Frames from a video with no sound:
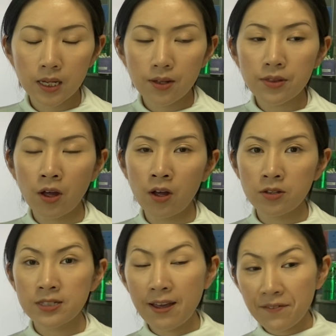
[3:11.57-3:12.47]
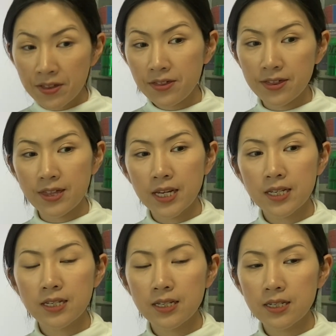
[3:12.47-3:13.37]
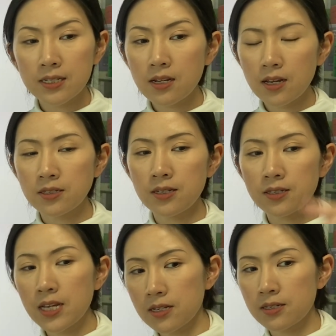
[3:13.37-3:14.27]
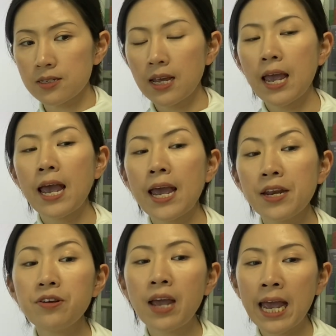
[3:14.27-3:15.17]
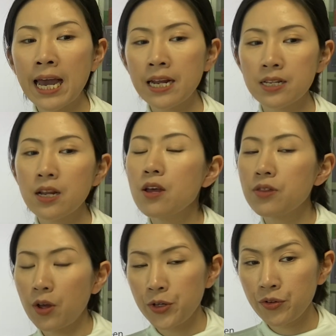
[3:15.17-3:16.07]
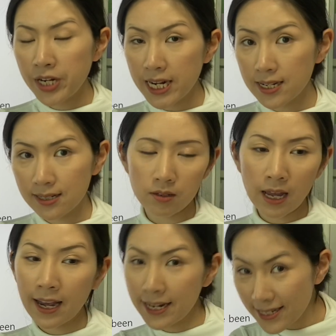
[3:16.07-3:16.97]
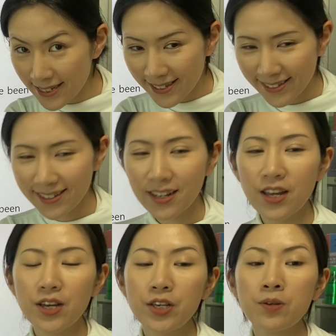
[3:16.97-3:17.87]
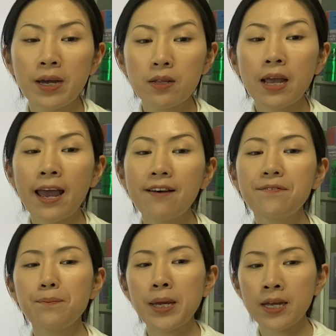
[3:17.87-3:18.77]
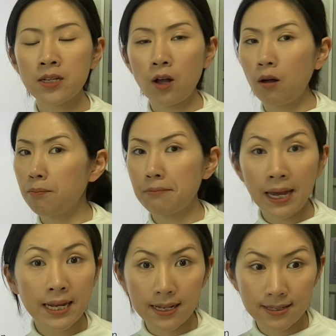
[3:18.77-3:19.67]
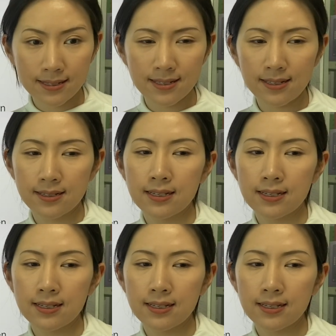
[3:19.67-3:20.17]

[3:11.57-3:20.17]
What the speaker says: The seventh sentence is this. Had you had the unique taste, you might have been amazed.